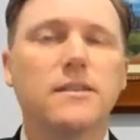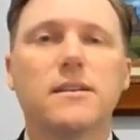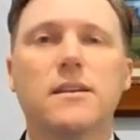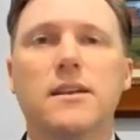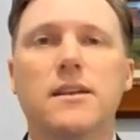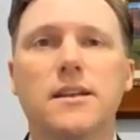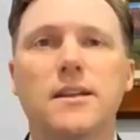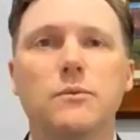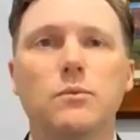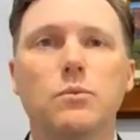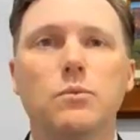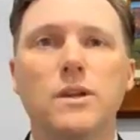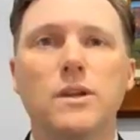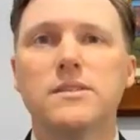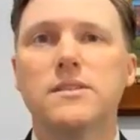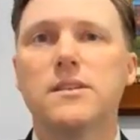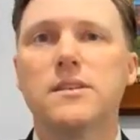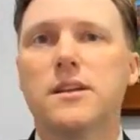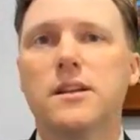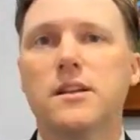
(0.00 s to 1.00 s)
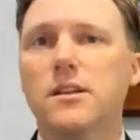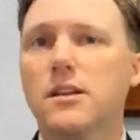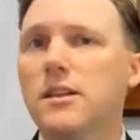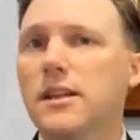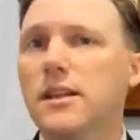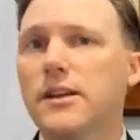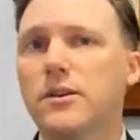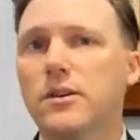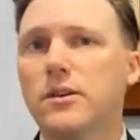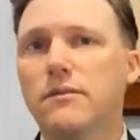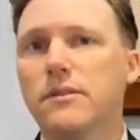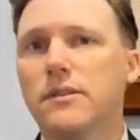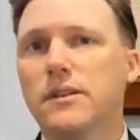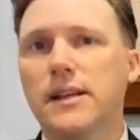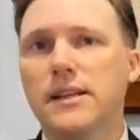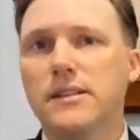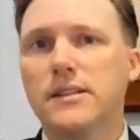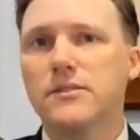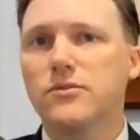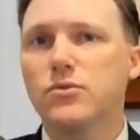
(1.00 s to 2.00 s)
And what's it going to look like over the
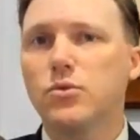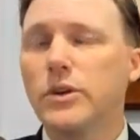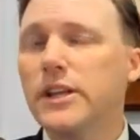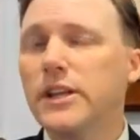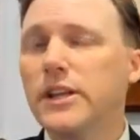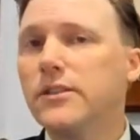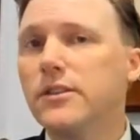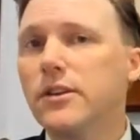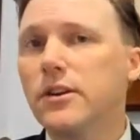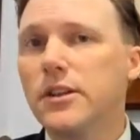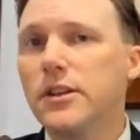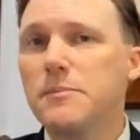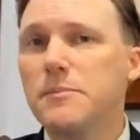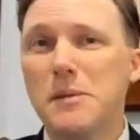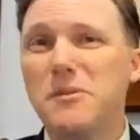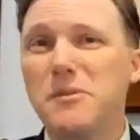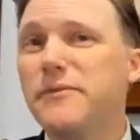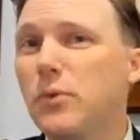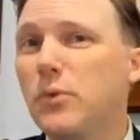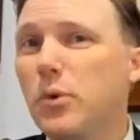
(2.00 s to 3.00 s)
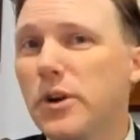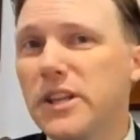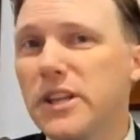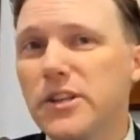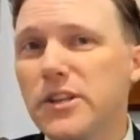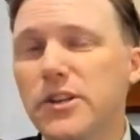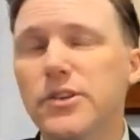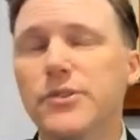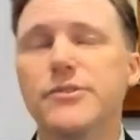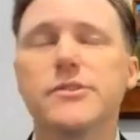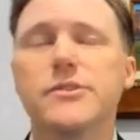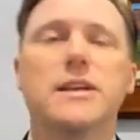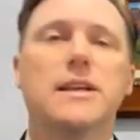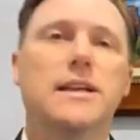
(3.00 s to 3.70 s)
next 20, 30, maybe 40 years